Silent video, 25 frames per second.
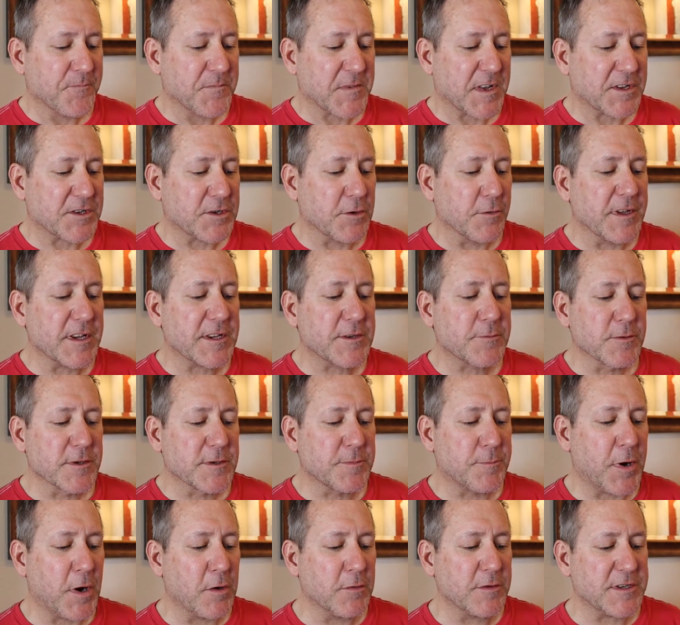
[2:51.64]
So this was
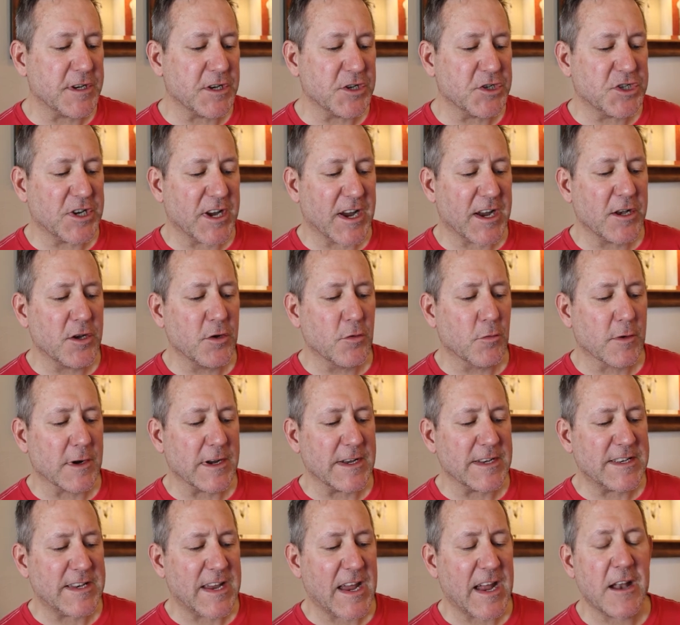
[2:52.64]
posted
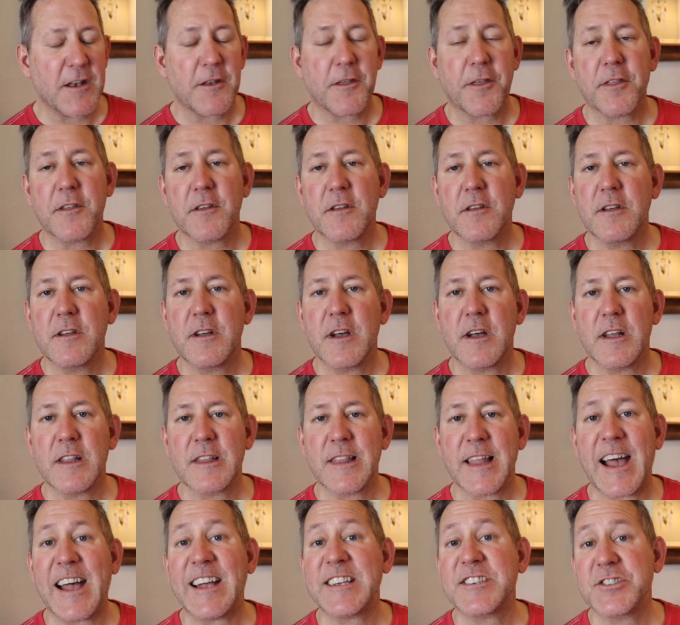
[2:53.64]
January tenth,
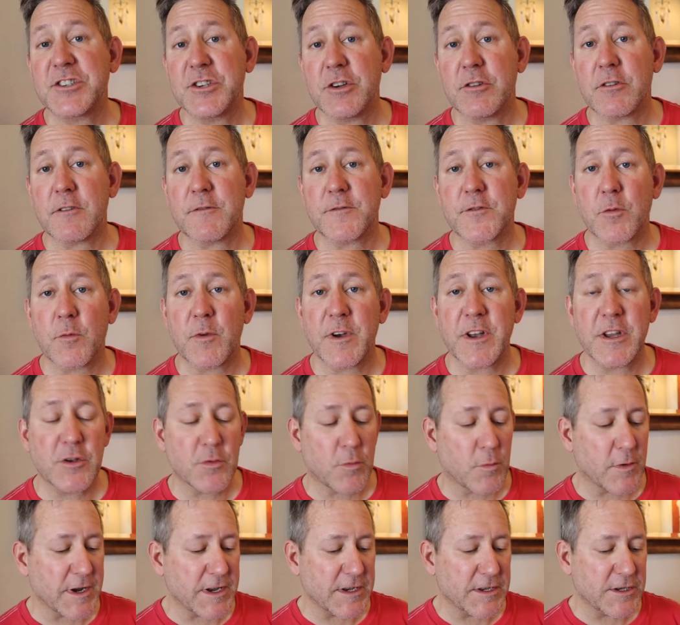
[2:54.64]
last year of twenty
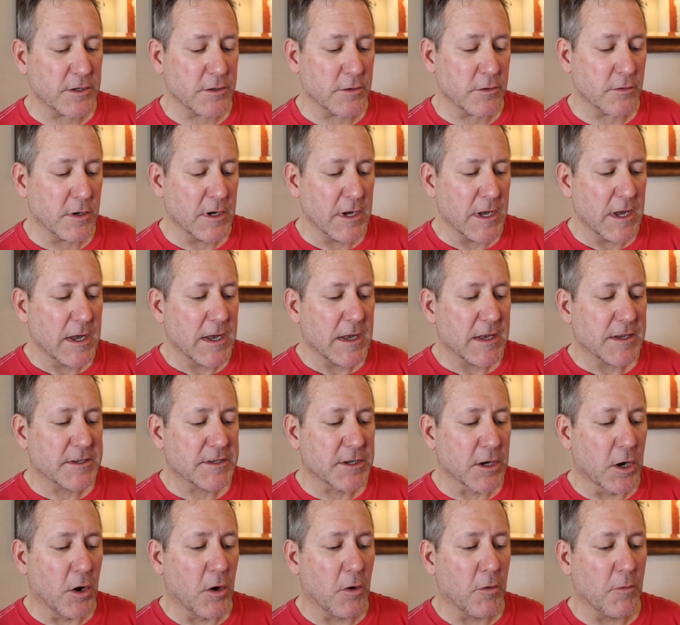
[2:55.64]
twenty-two.
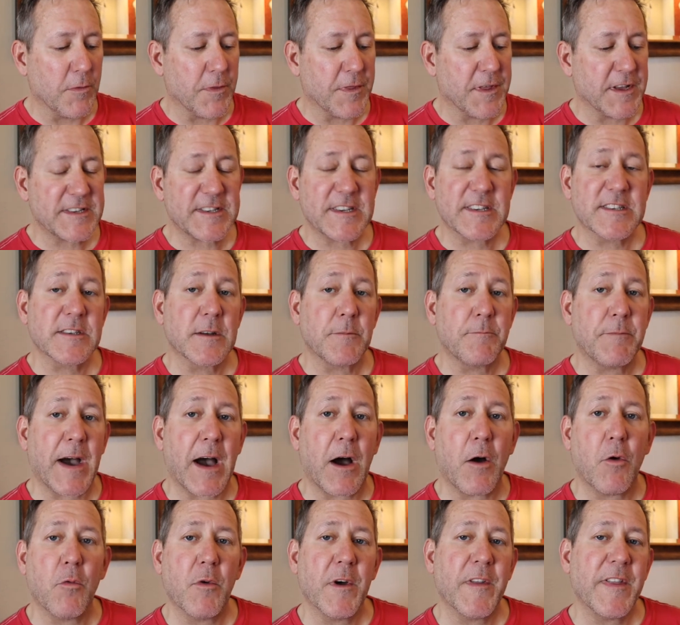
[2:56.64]
So this is
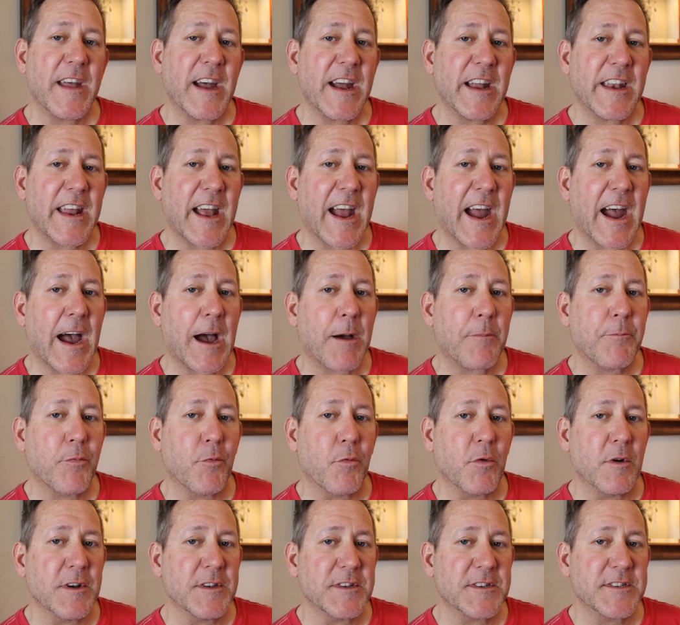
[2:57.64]
about when that app
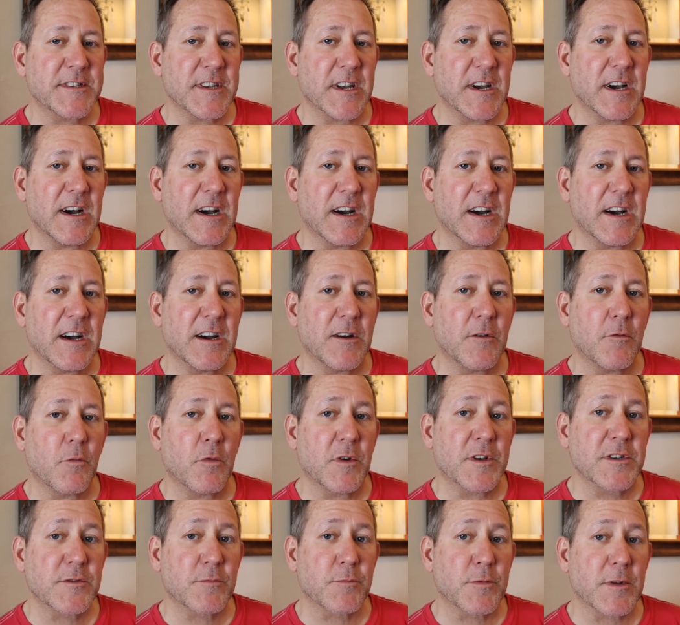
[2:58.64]
was uh,
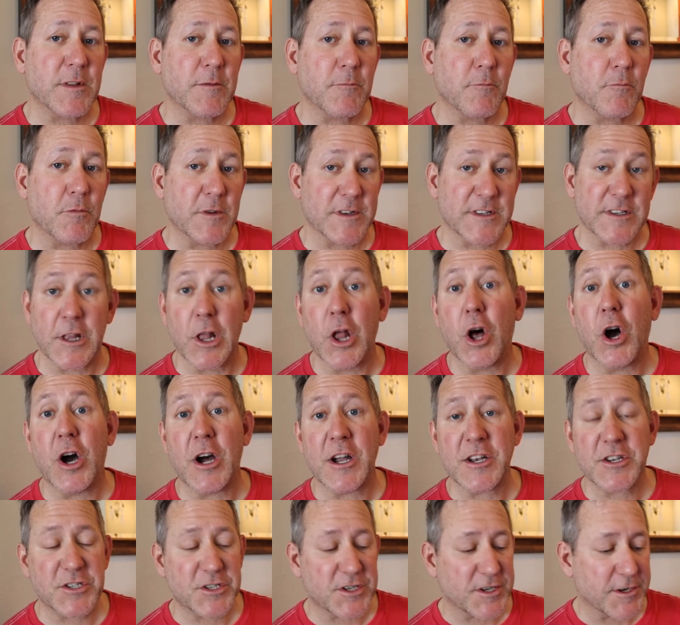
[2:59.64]
was was
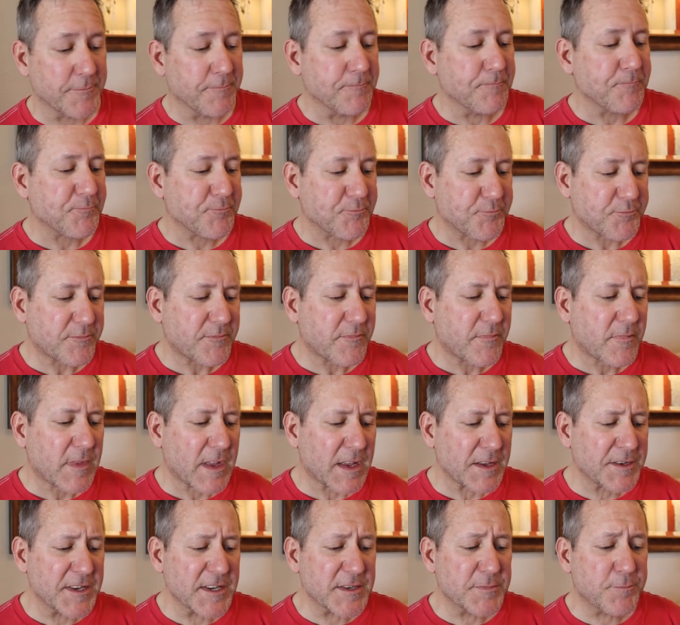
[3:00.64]
launched.
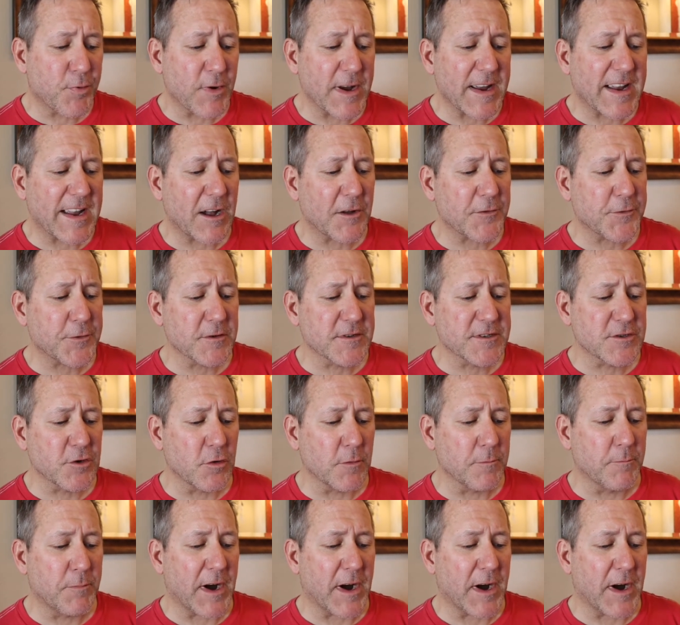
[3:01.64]
It says, break out those old